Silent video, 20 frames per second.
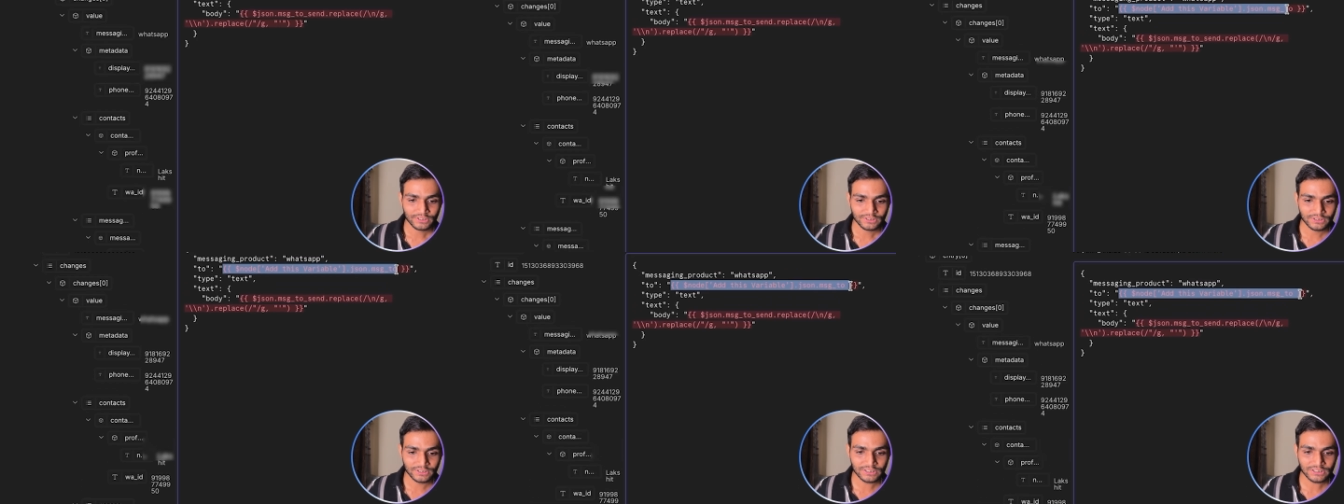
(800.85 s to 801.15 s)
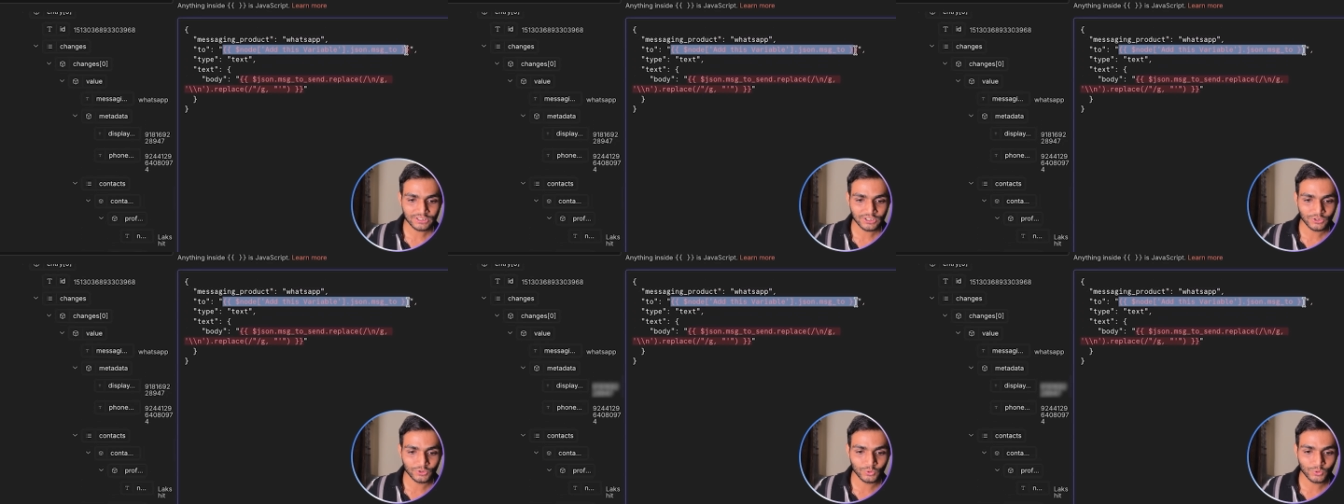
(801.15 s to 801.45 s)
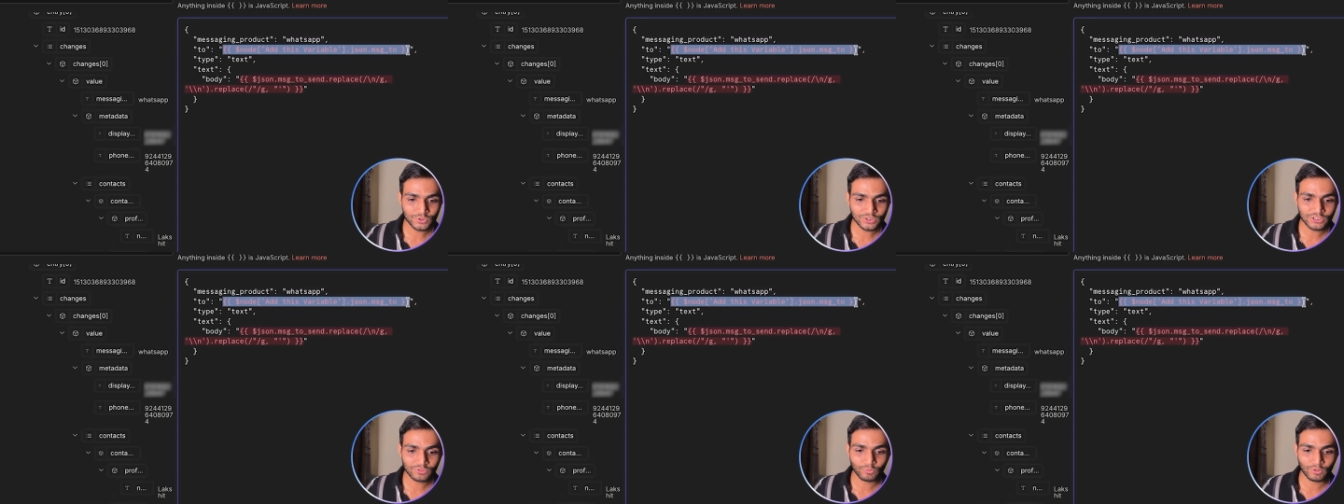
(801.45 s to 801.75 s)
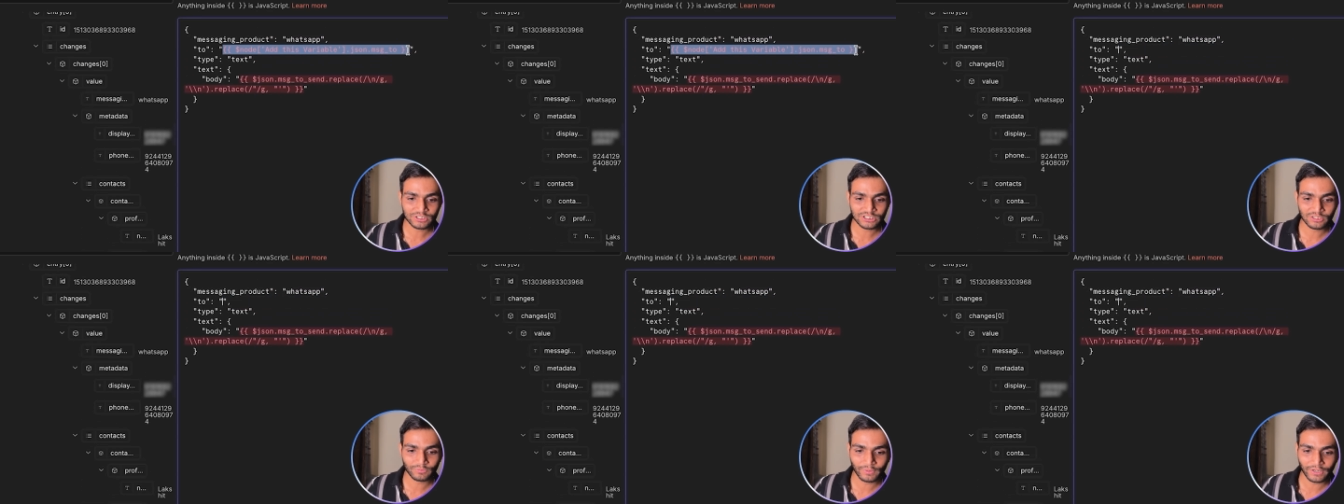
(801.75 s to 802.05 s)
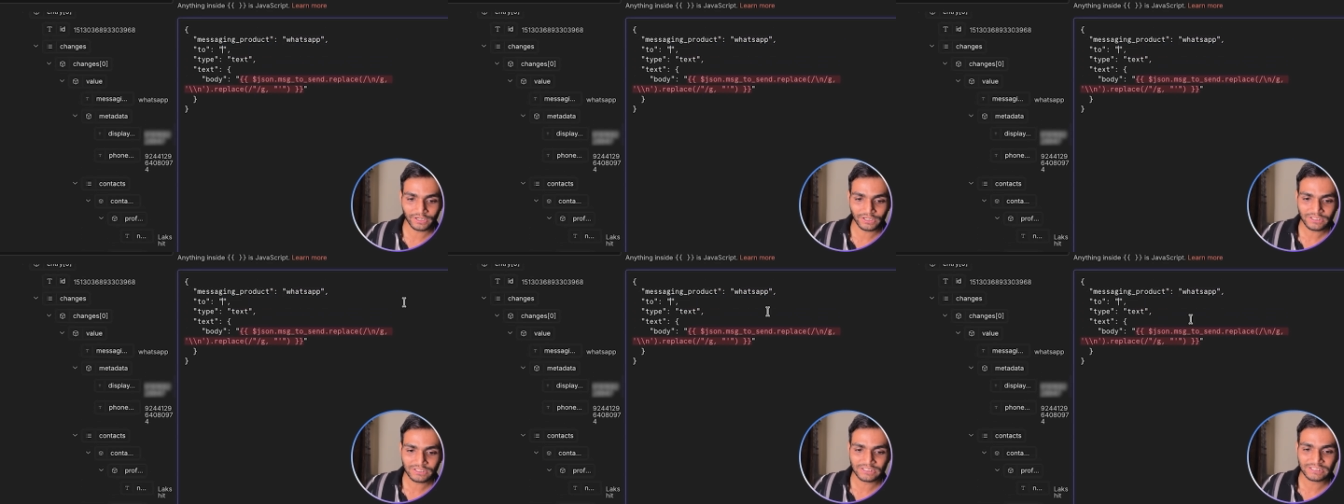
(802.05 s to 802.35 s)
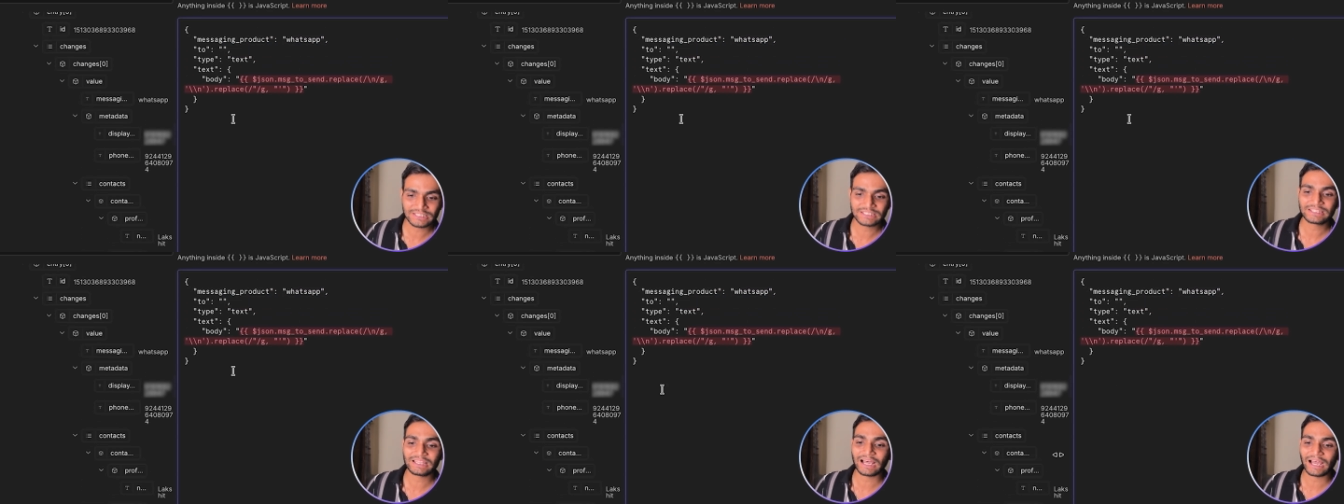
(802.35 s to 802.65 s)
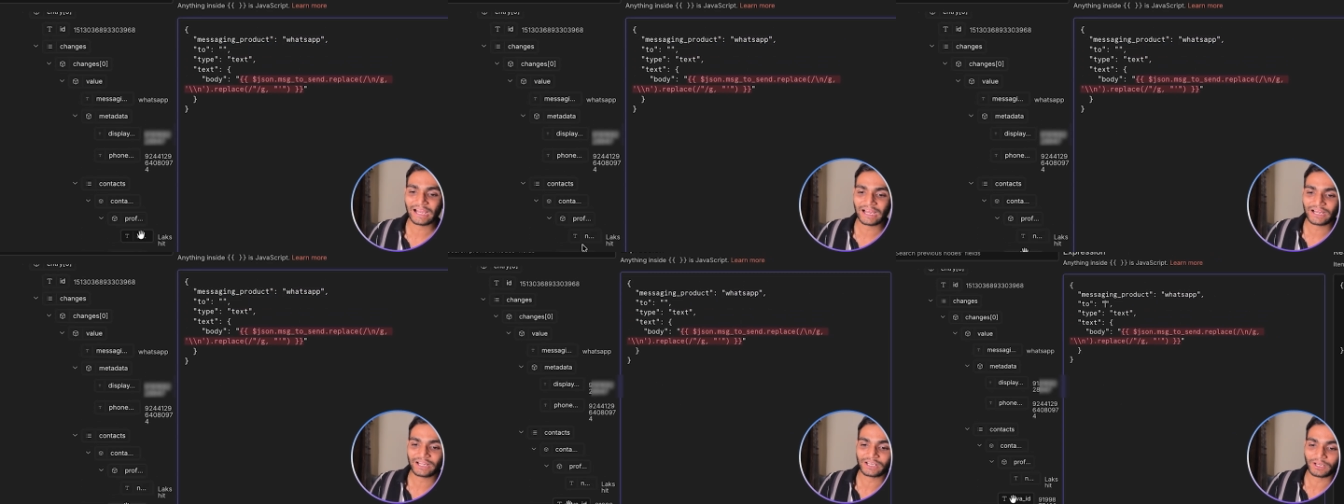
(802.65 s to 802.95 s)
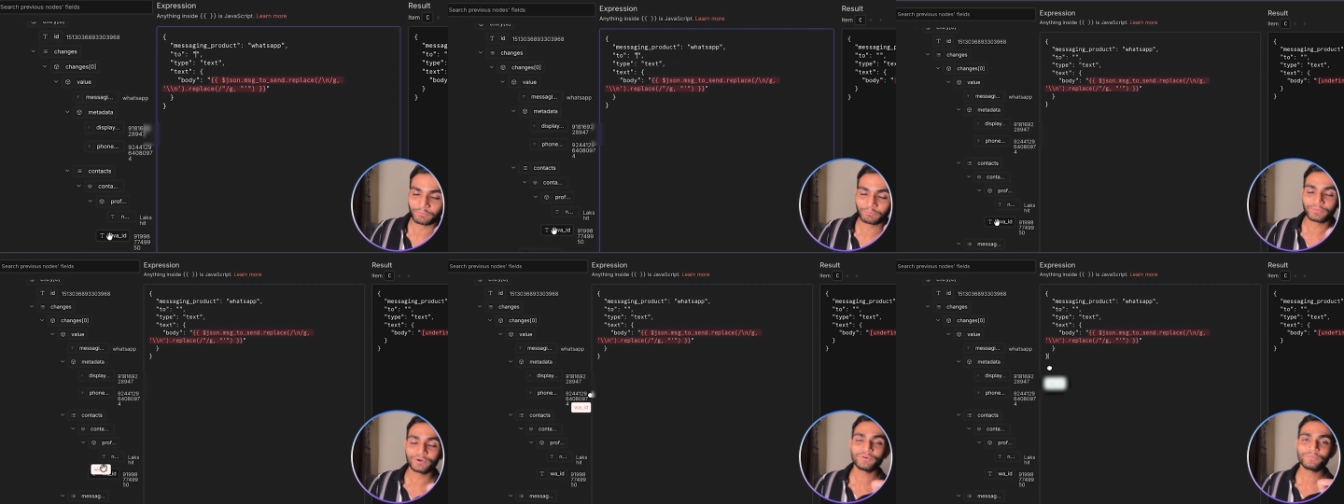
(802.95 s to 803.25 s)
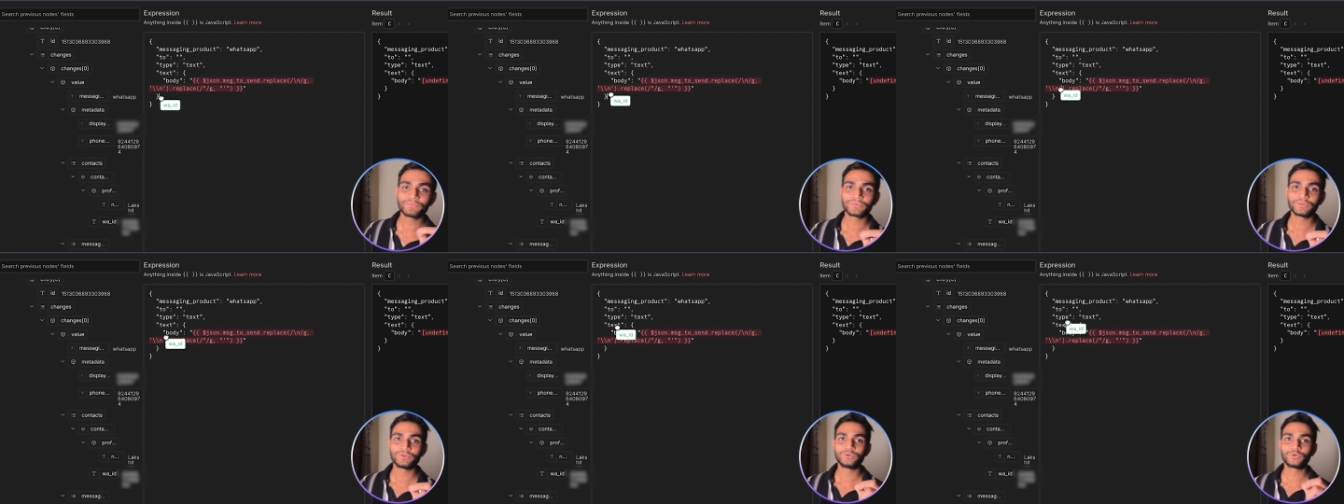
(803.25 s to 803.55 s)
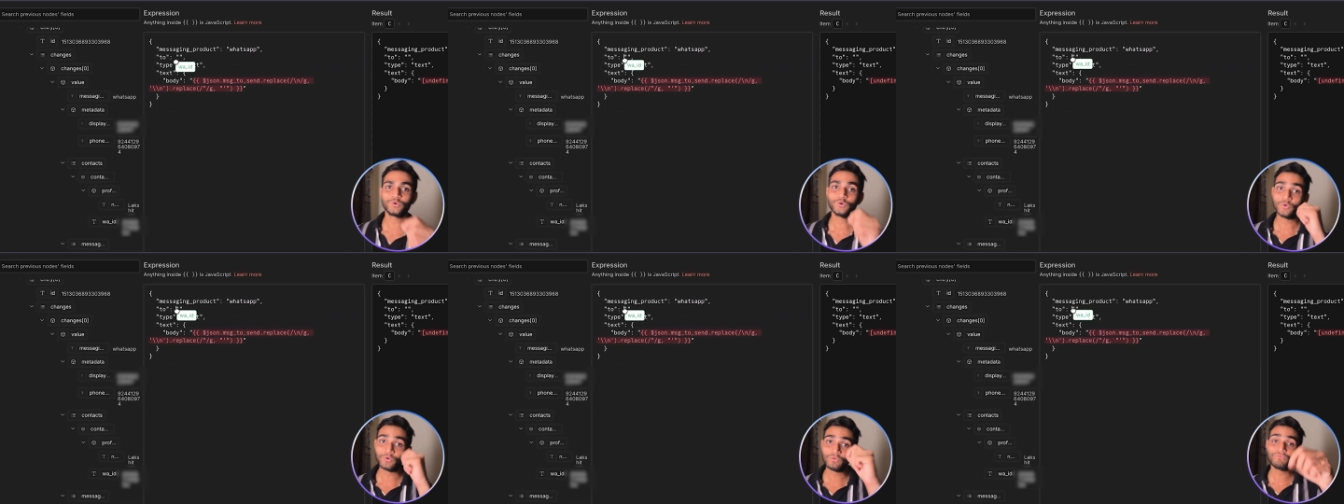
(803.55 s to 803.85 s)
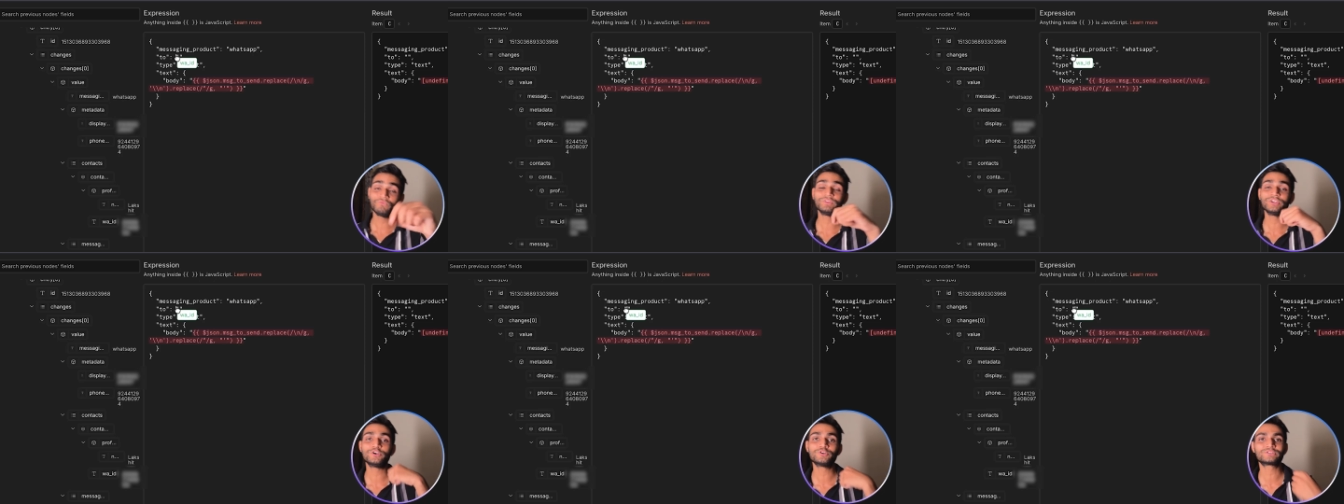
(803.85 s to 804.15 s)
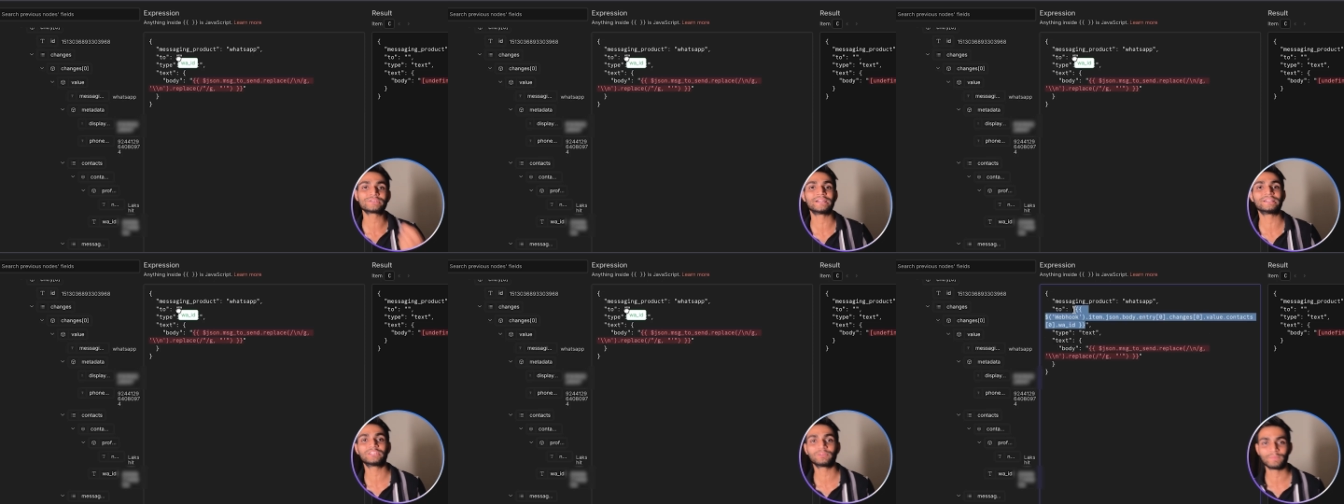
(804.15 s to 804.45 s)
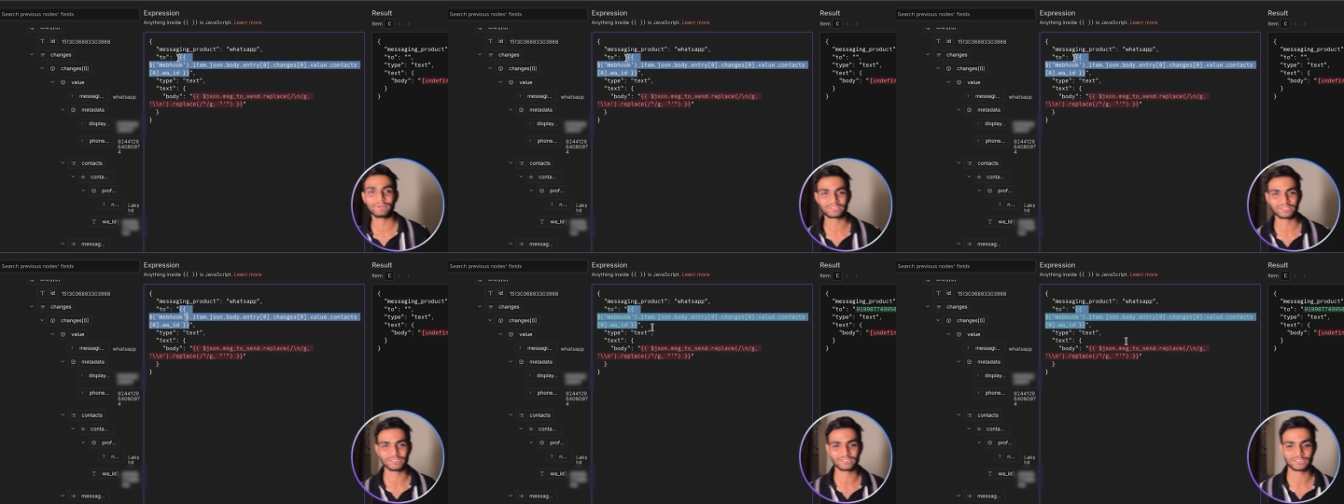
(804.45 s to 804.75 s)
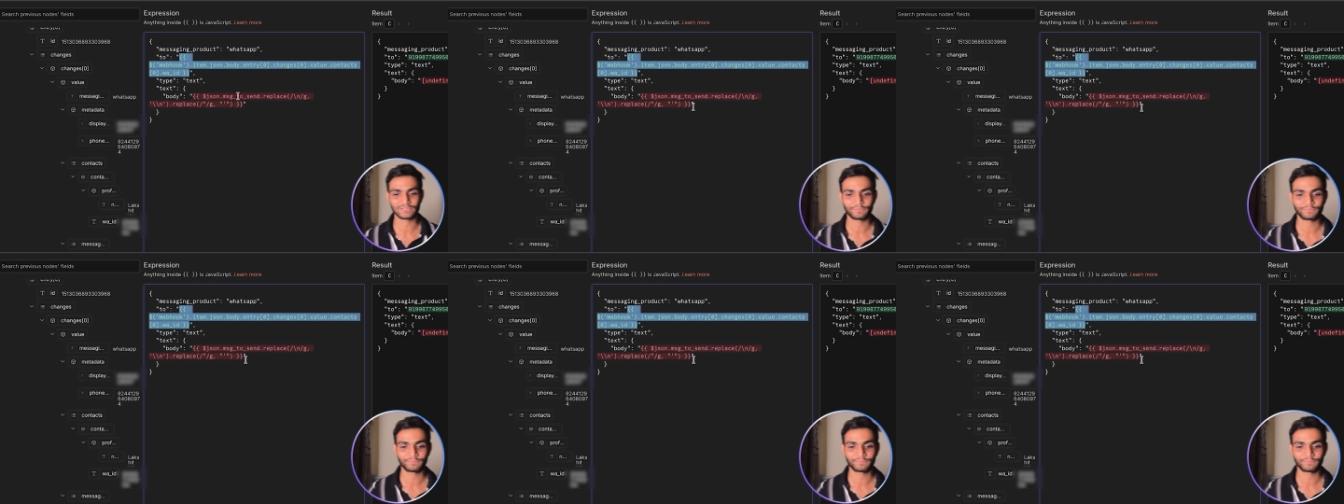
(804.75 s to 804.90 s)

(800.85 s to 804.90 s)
just use this whatsapp id this is the uh, number to whom we need to send the message